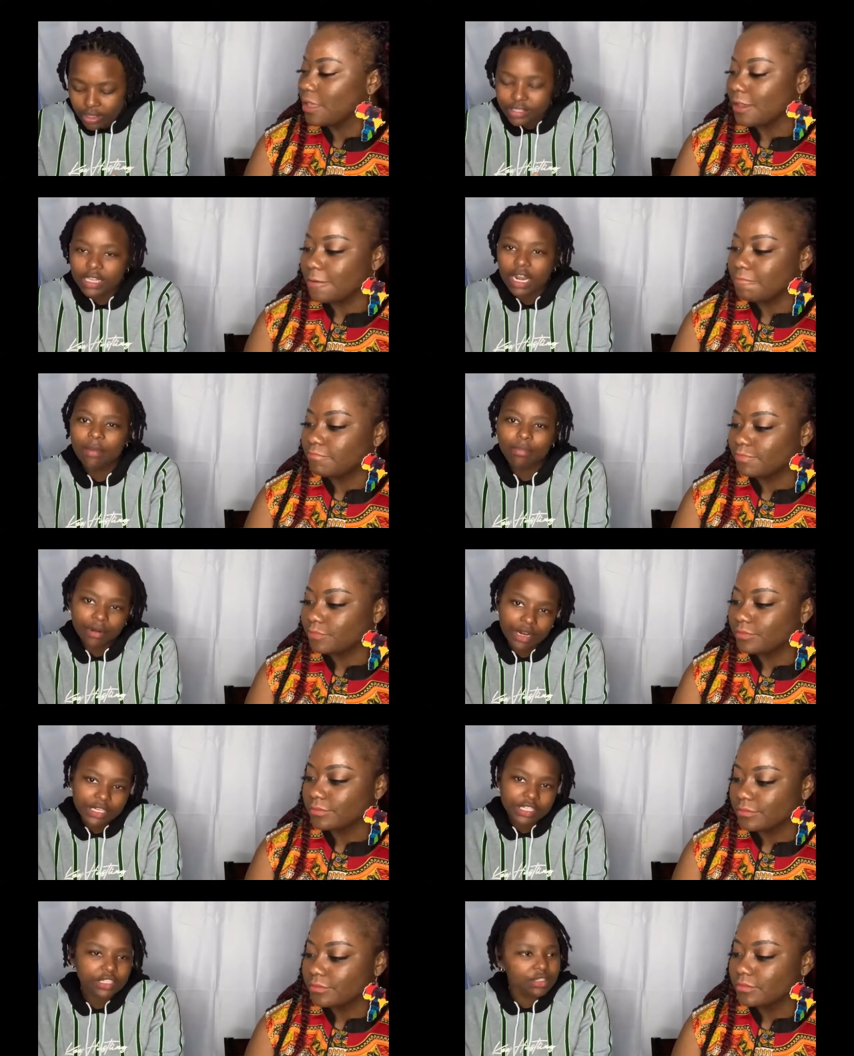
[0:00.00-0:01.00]
Speaker 1: a
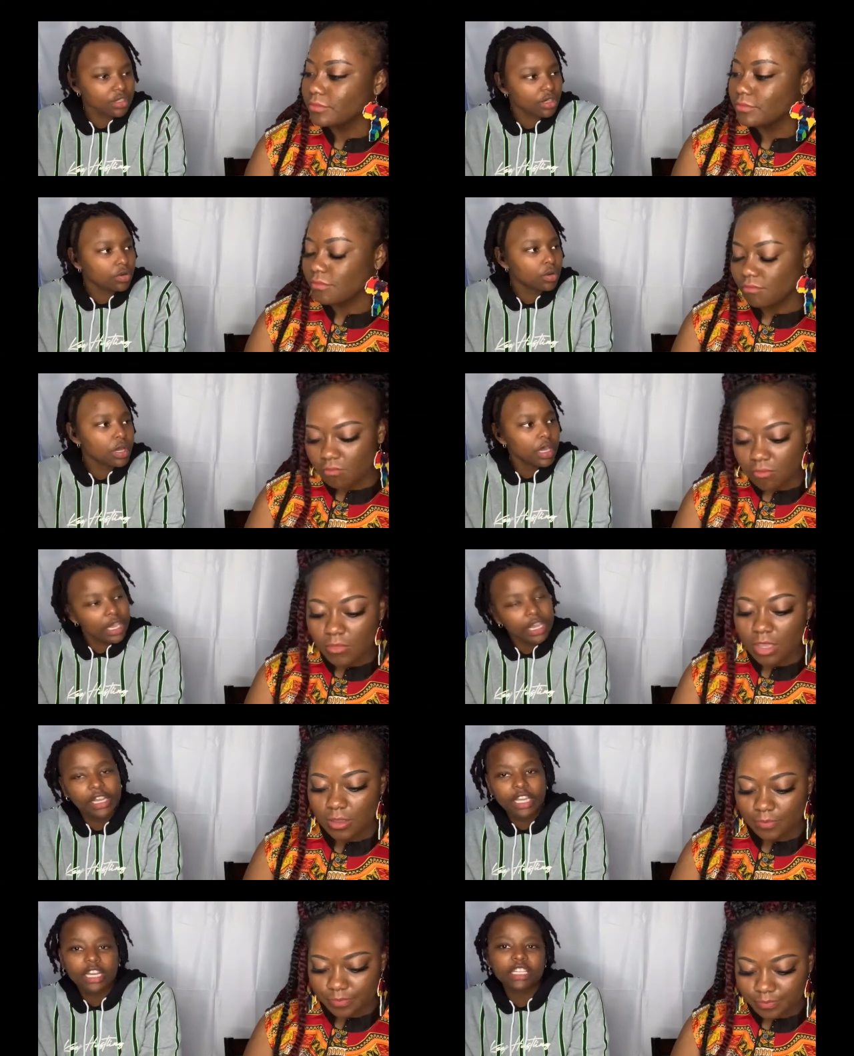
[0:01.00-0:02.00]
celebration. So yeah. it
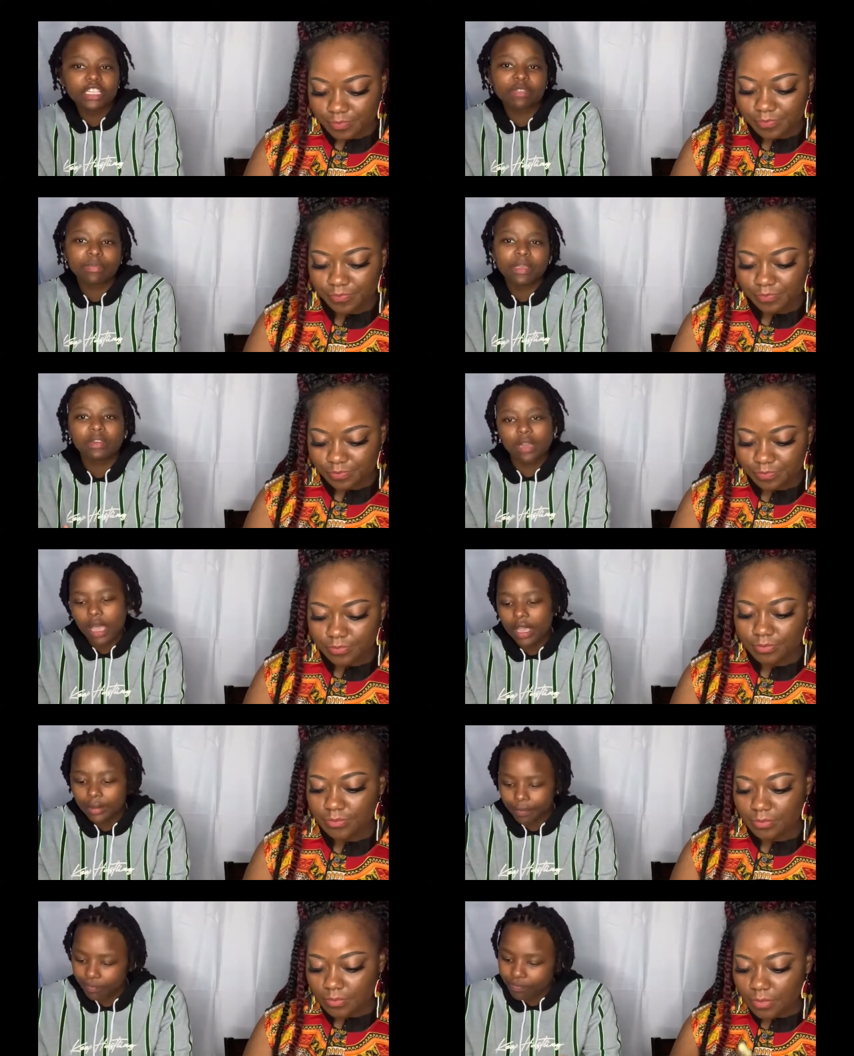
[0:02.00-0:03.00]
could have just been like
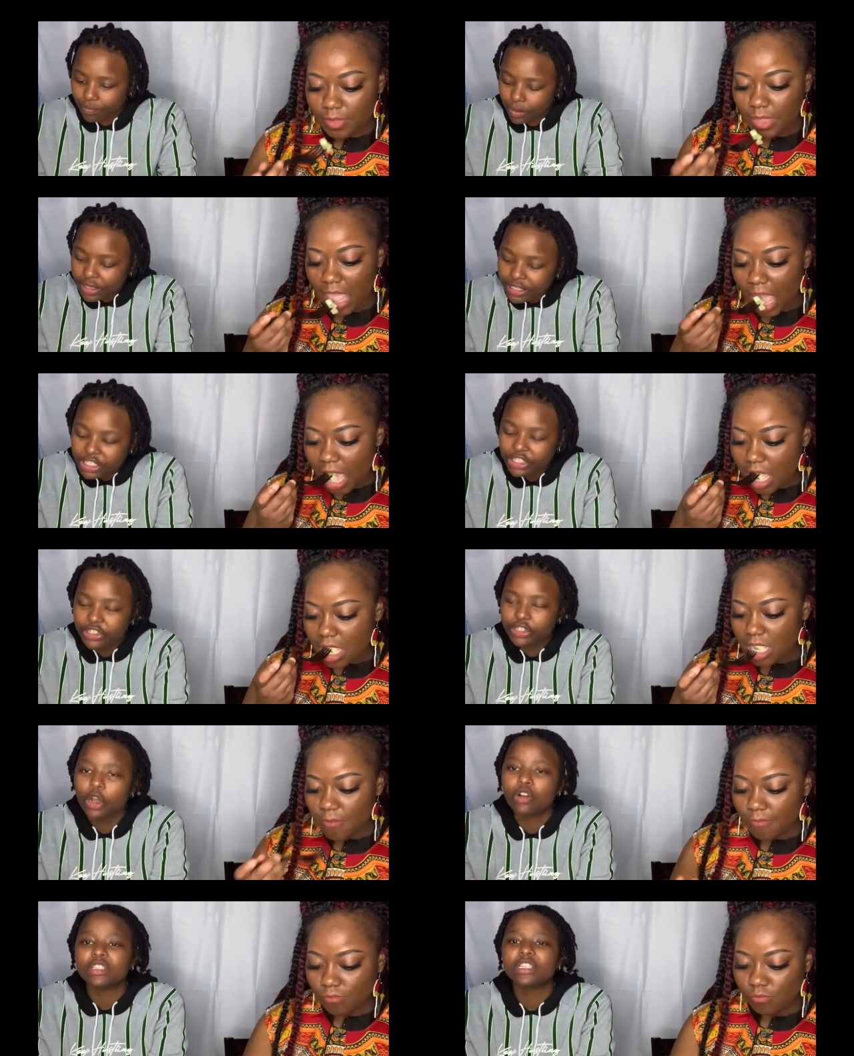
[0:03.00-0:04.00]
she just
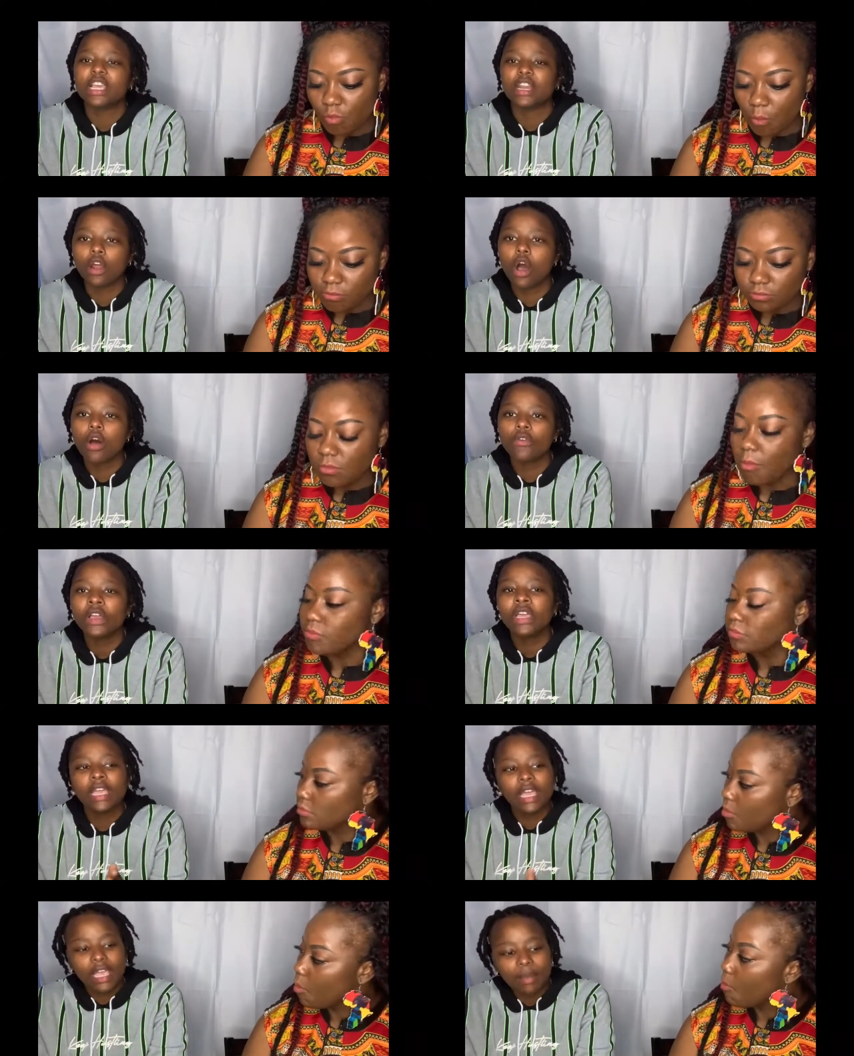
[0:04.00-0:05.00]
gonna stand off
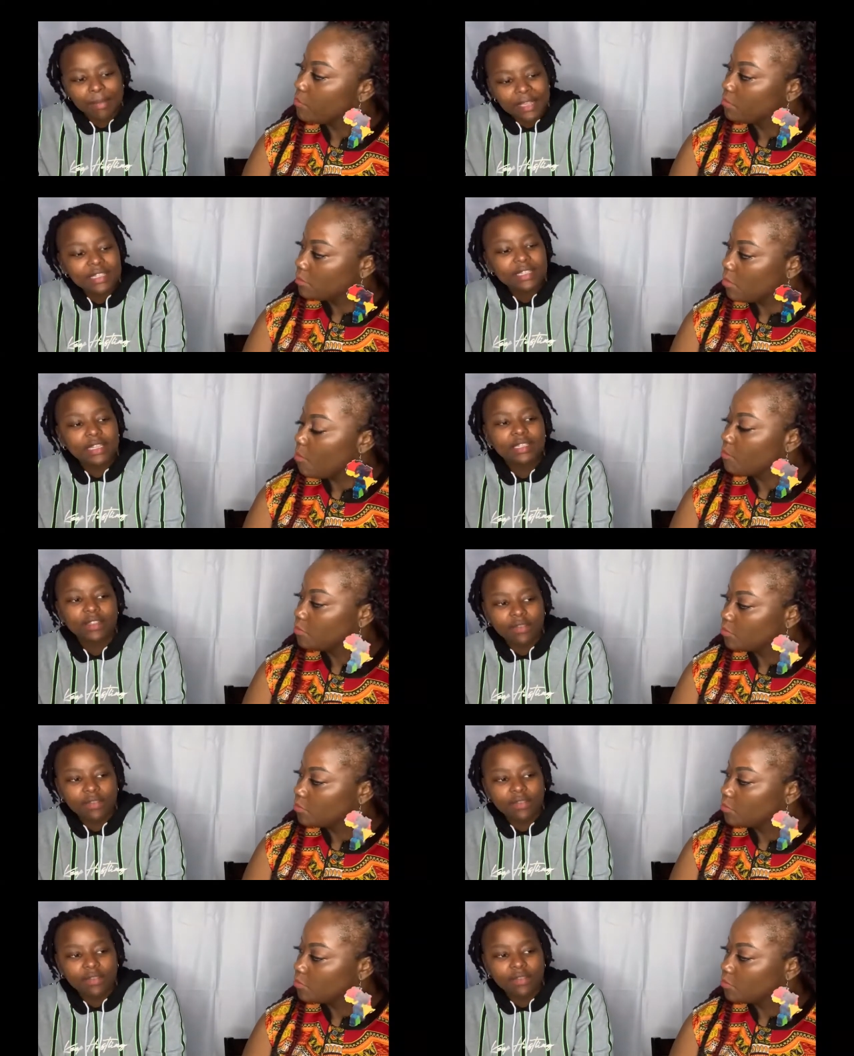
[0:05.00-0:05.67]
and miss this